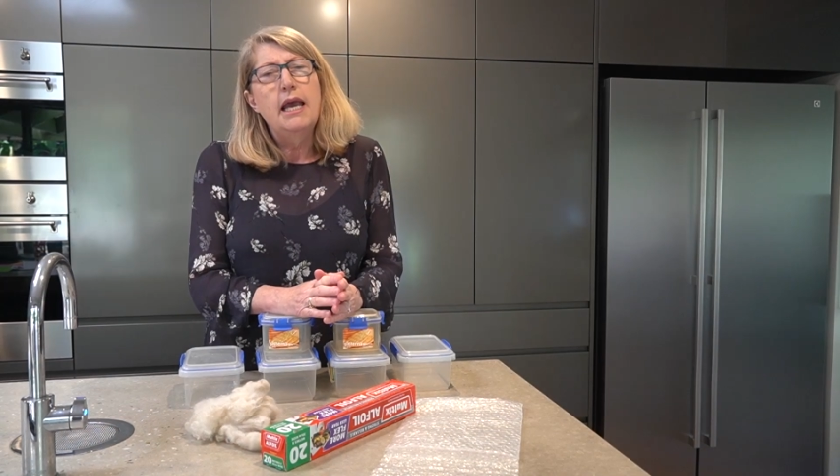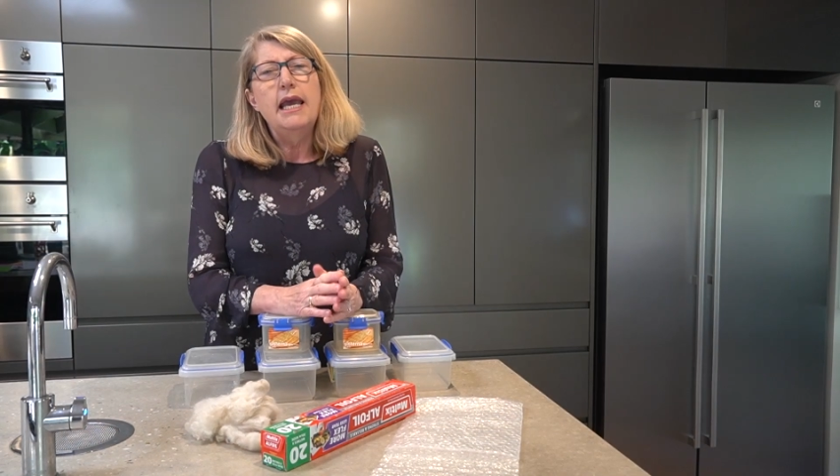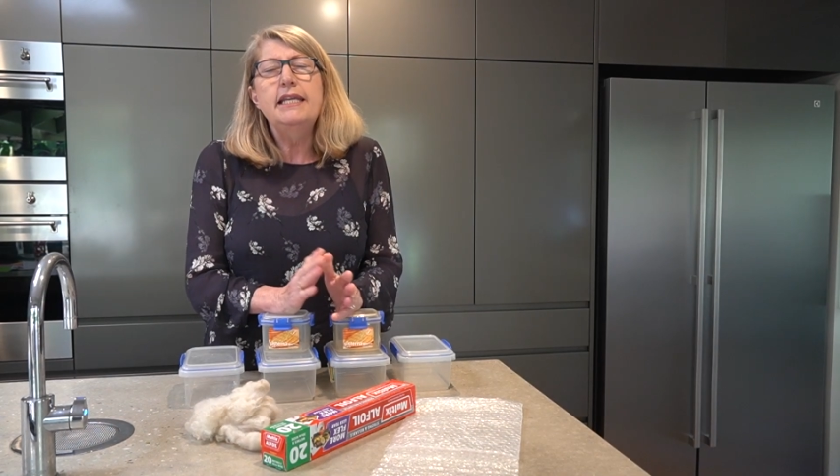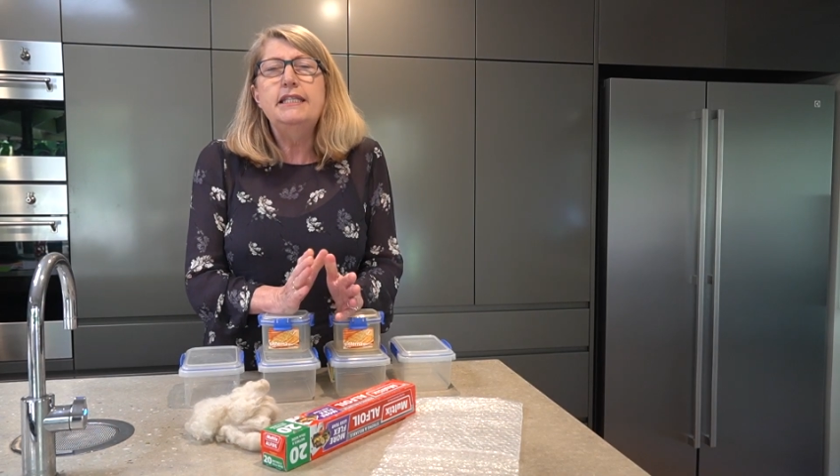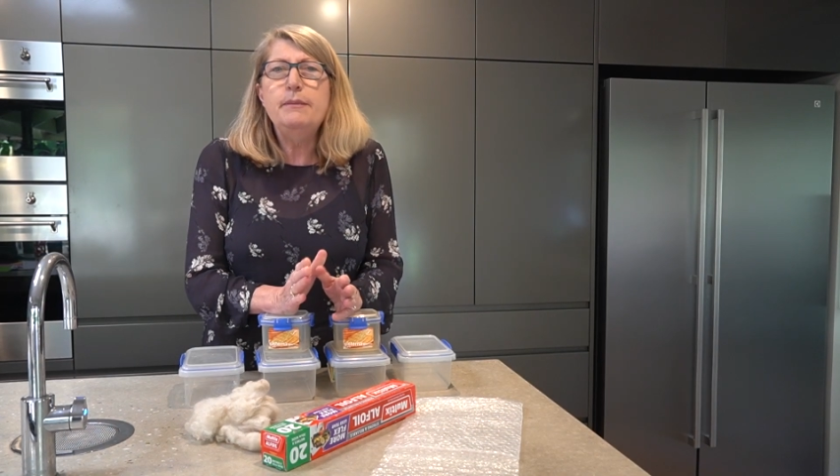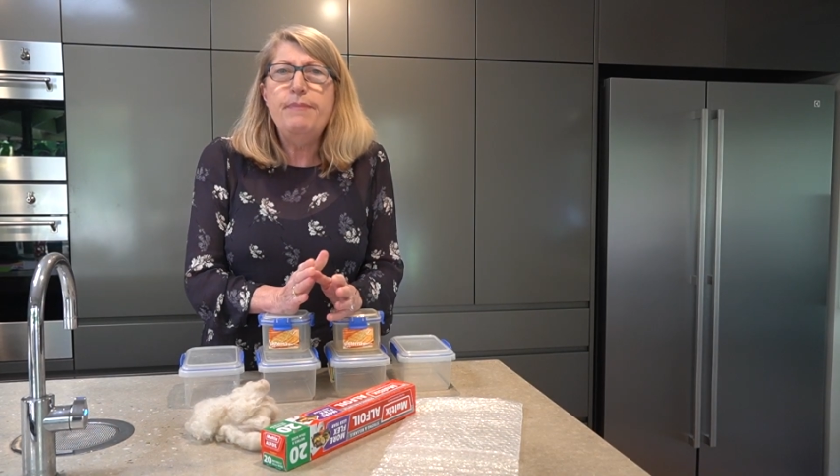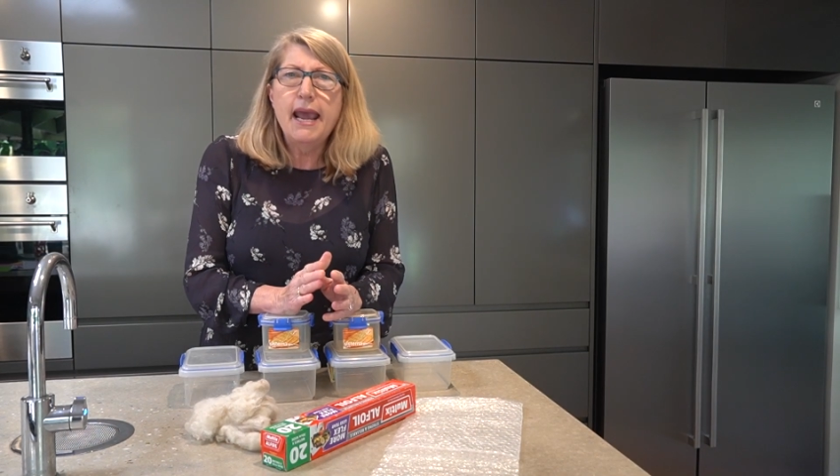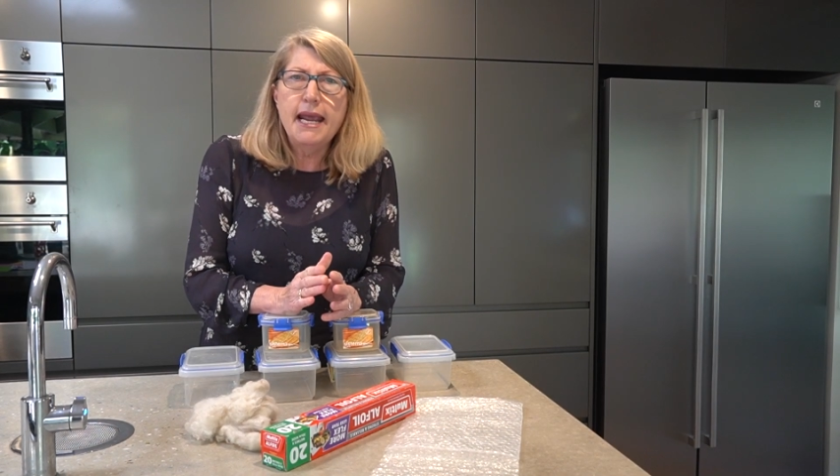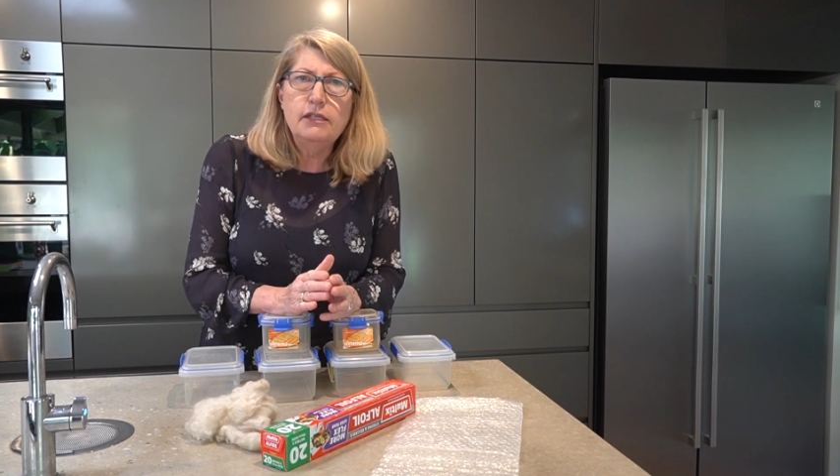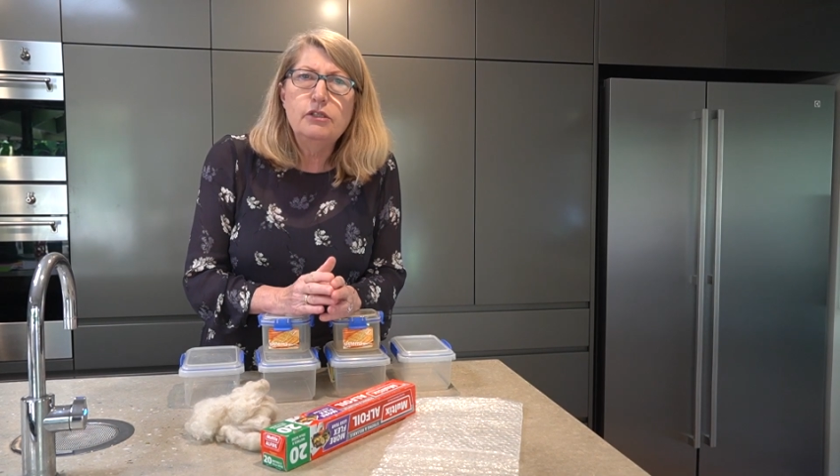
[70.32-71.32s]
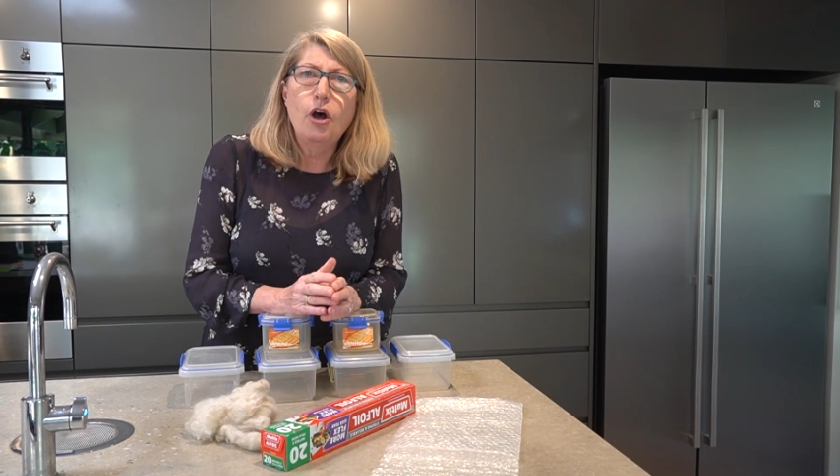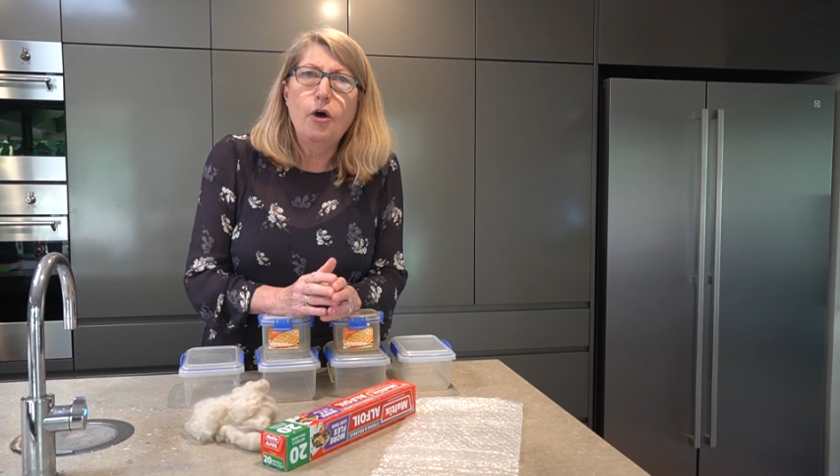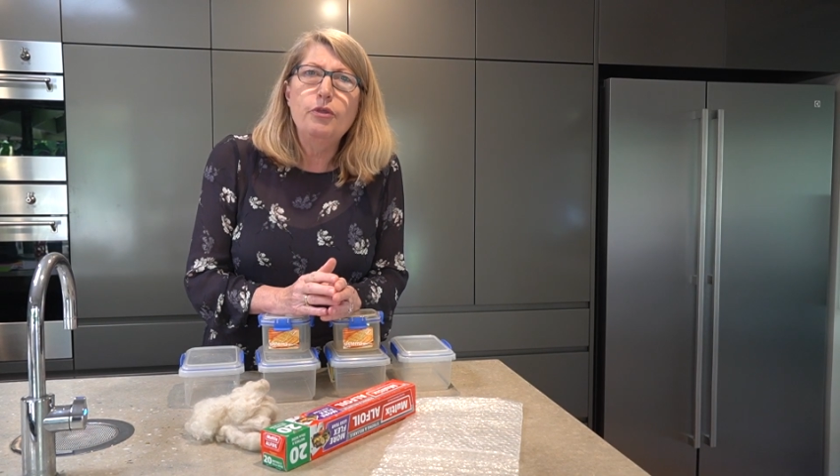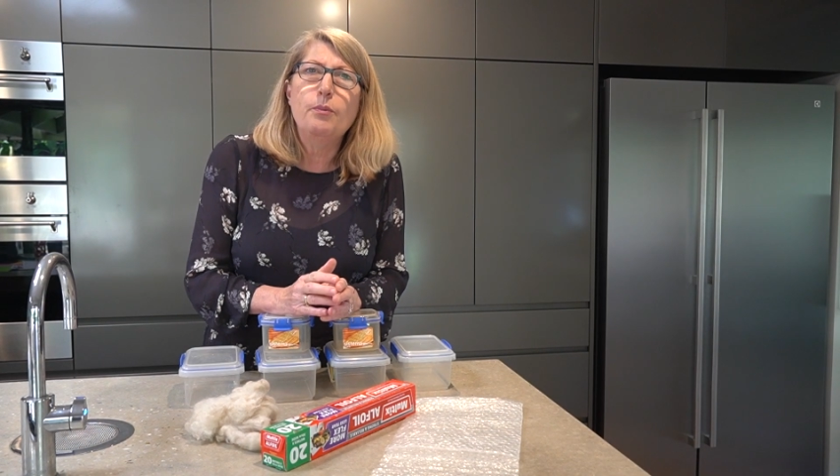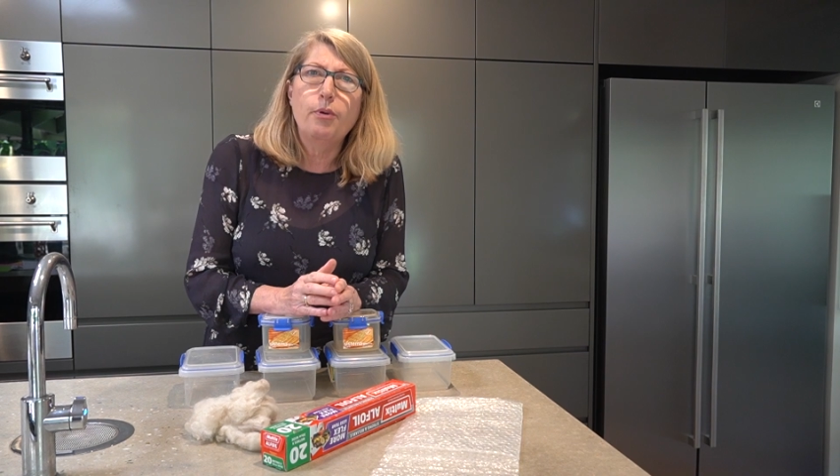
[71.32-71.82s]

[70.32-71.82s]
It depends on the